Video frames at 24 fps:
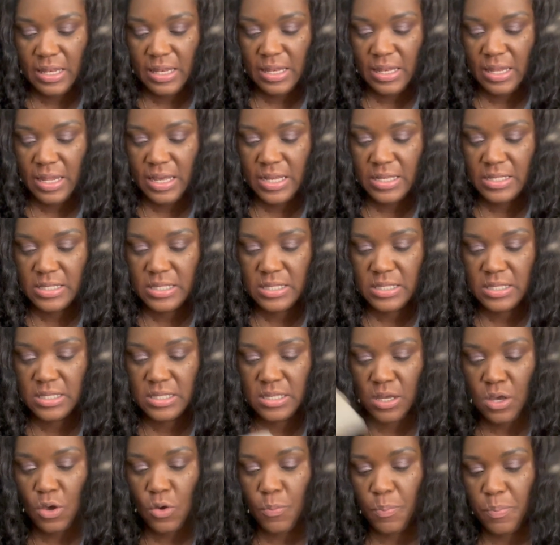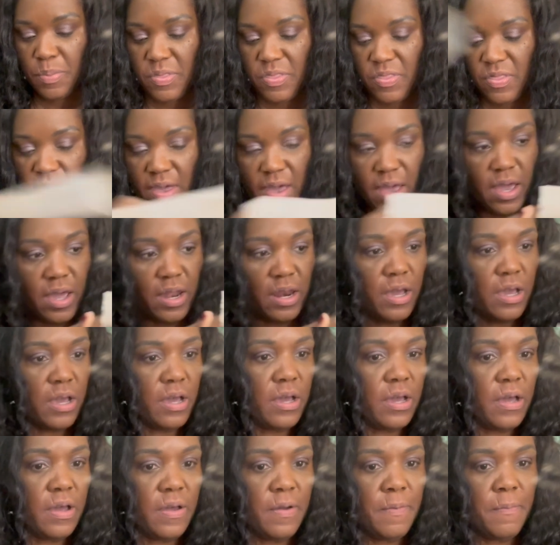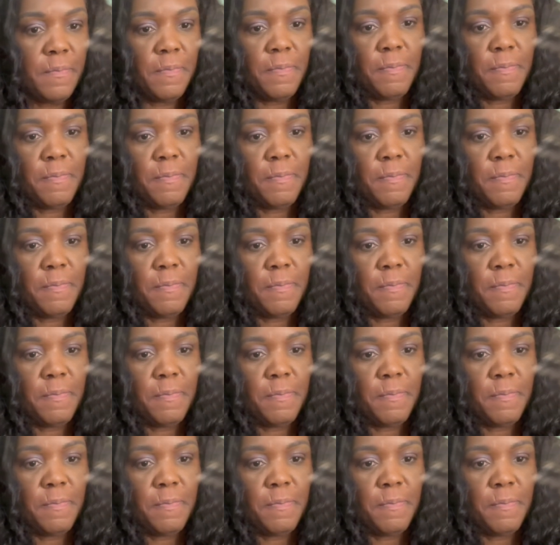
Let's open that up.